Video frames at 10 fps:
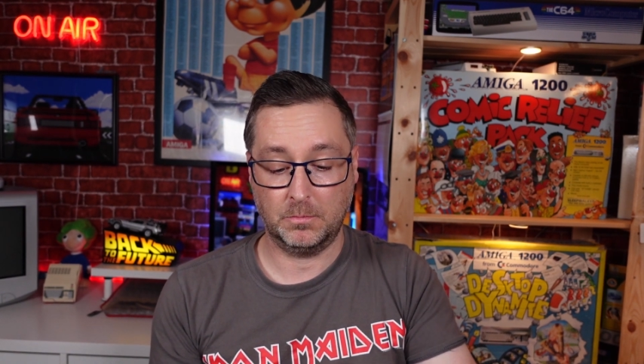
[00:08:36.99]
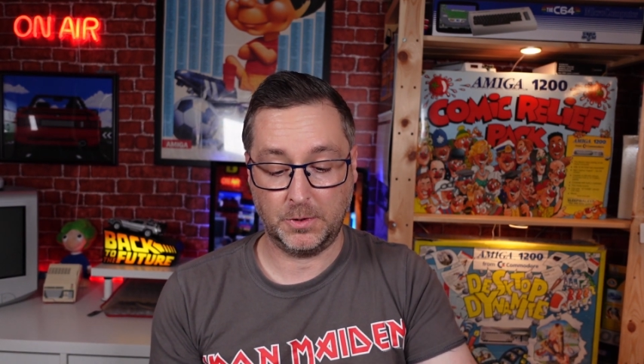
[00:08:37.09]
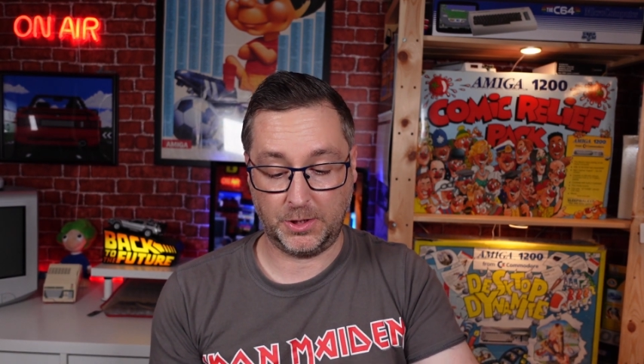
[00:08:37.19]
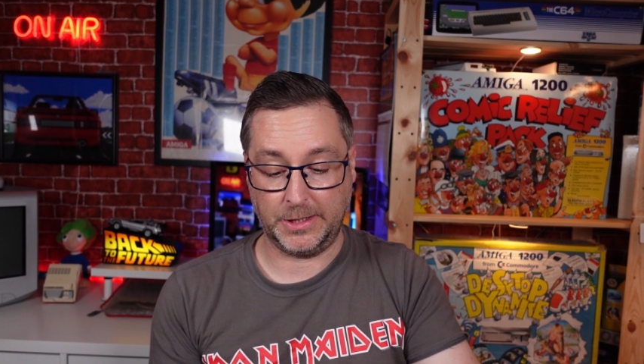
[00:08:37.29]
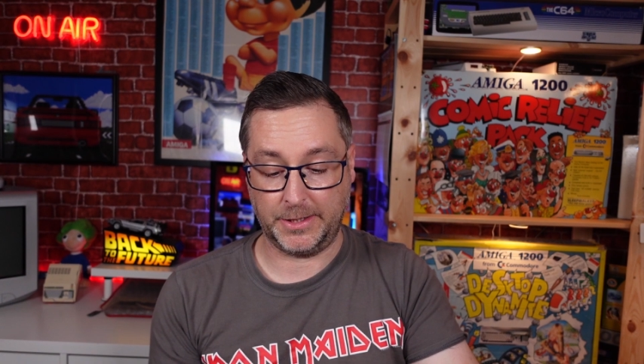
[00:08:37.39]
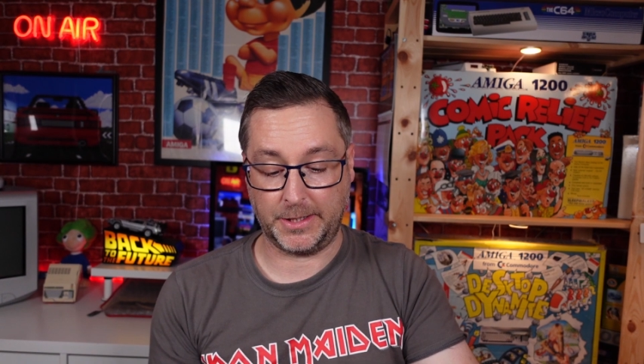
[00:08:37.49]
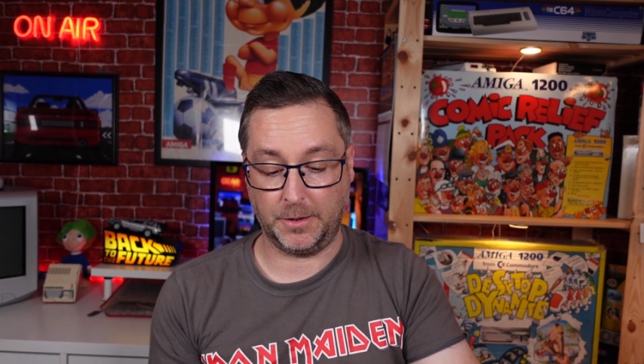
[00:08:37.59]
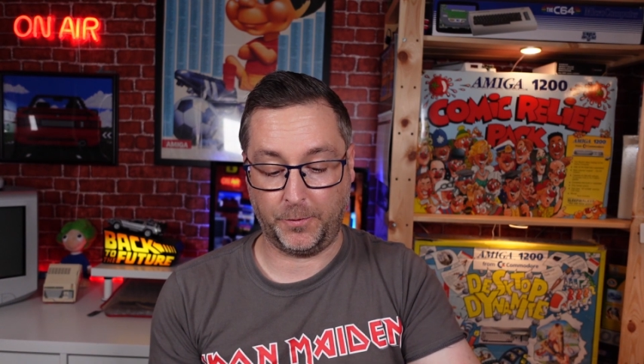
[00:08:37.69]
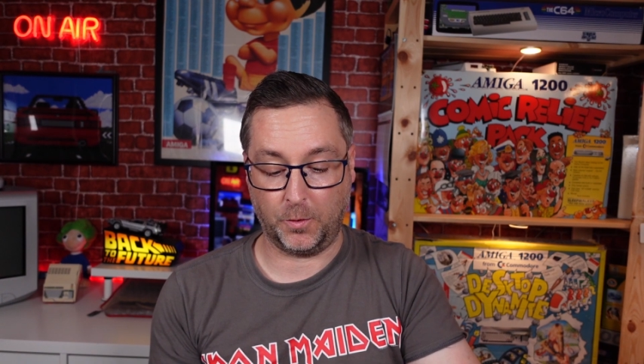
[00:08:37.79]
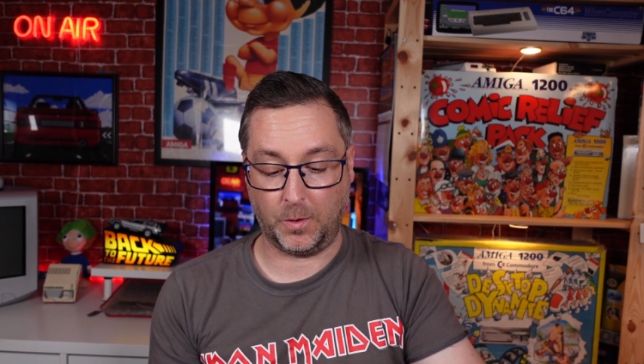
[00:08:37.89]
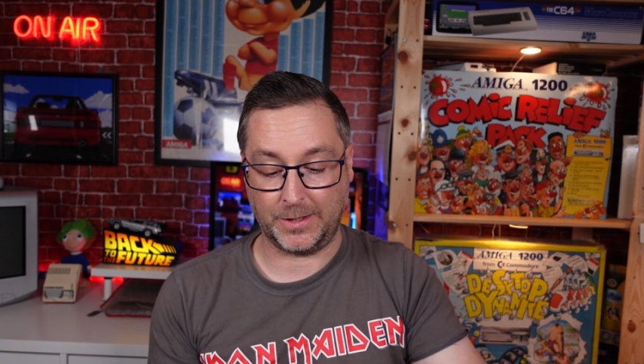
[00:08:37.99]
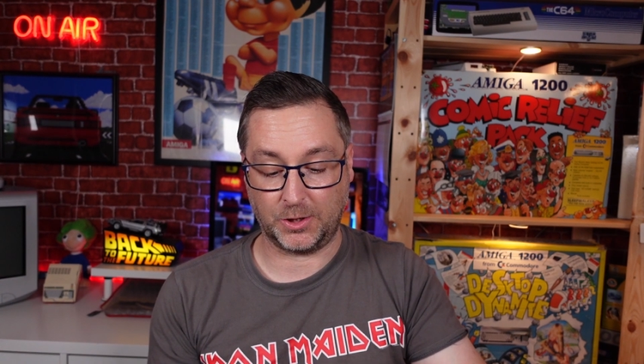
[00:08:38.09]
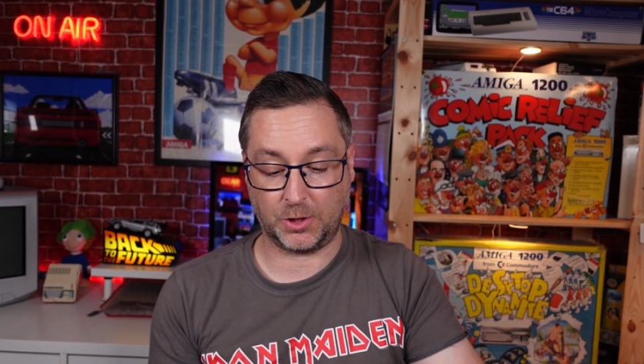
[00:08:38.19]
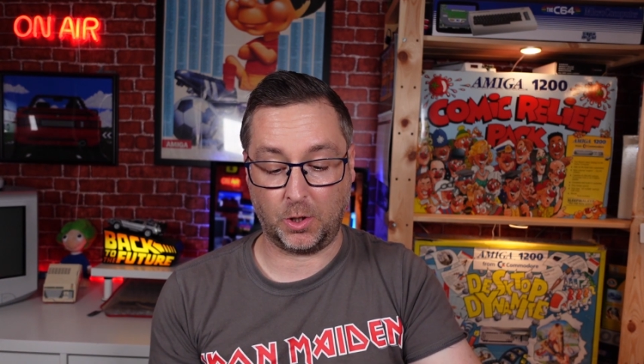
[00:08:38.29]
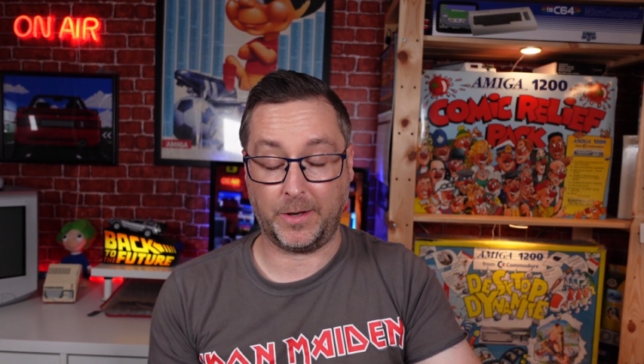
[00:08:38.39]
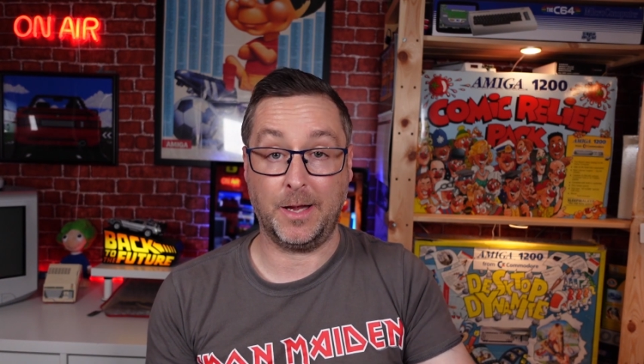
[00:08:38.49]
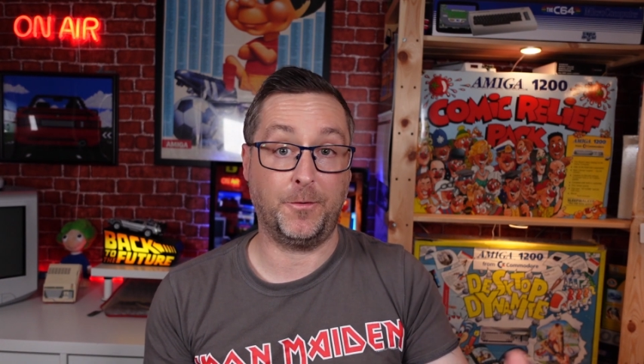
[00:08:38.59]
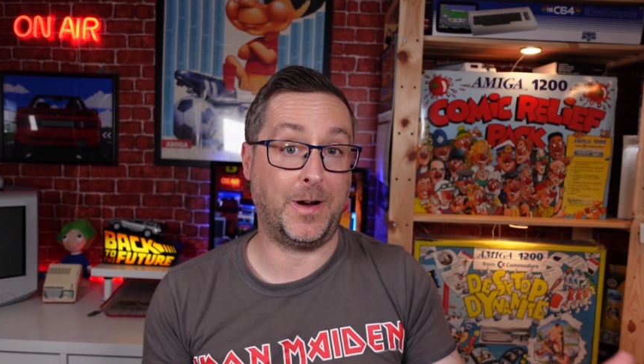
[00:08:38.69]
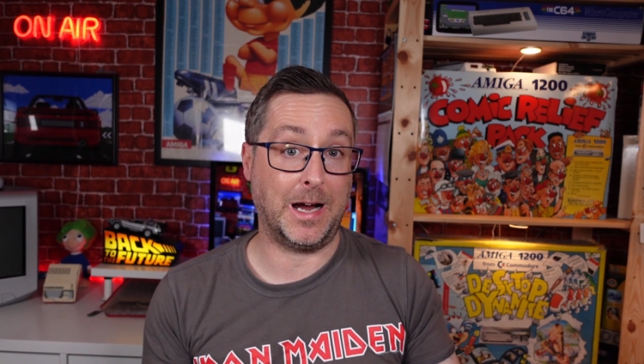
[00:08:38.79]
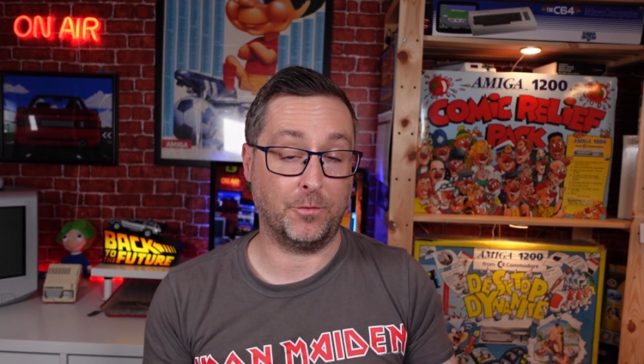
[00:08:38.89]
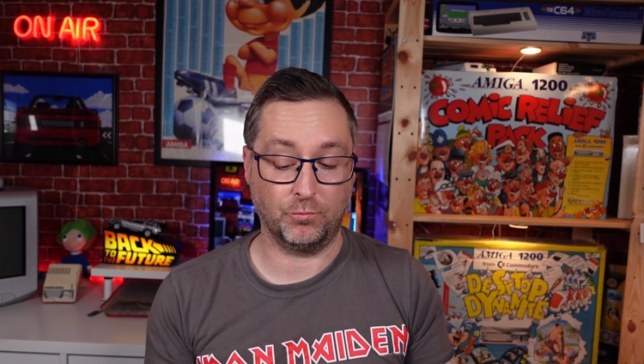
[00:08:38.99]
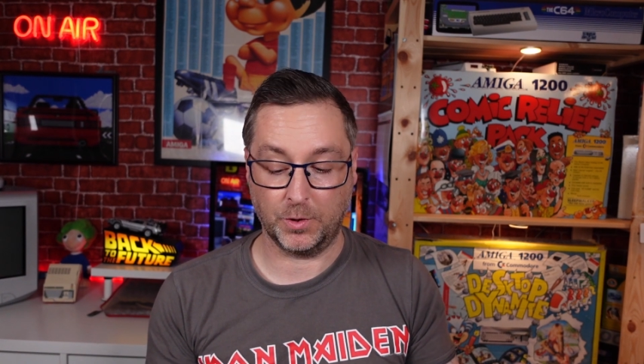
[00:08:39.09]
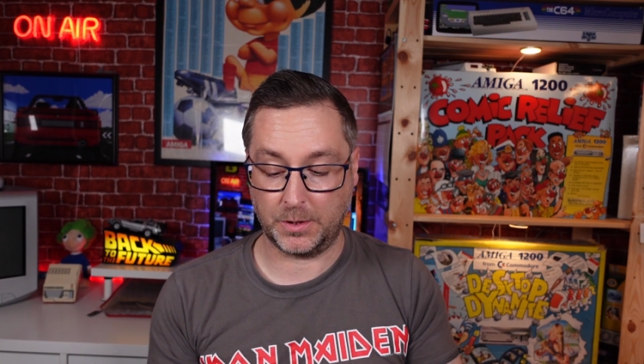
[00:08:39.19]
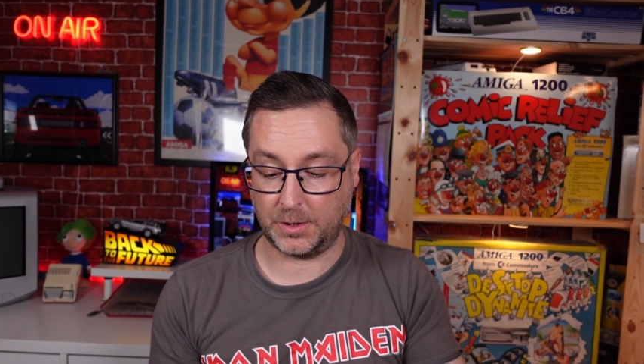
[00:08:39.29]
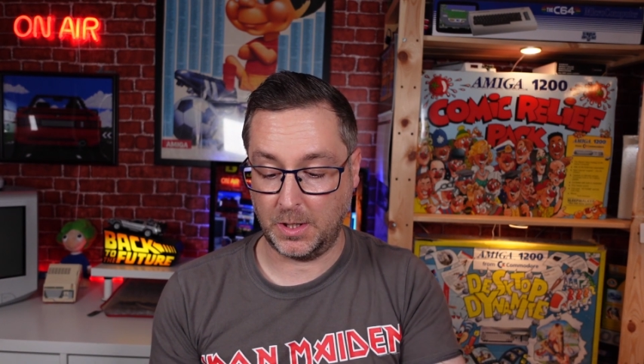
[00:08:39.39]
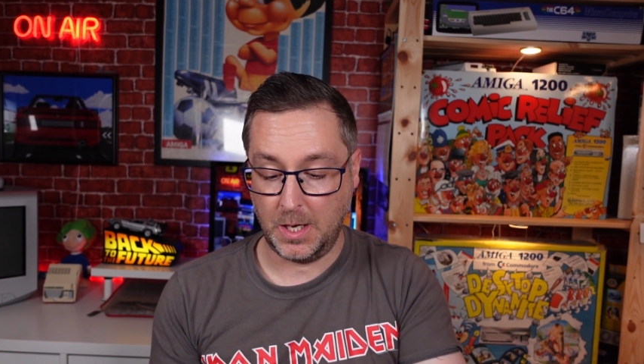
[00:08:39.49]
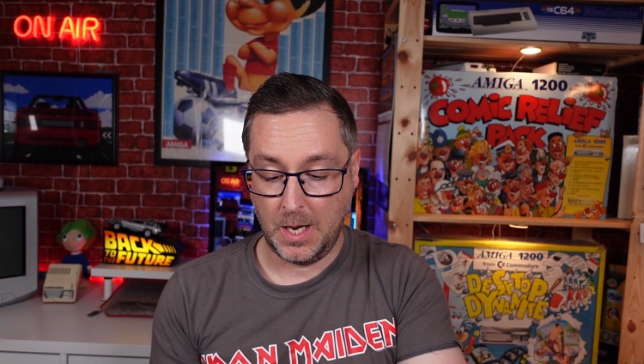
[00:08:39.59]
C64 and stock A500s.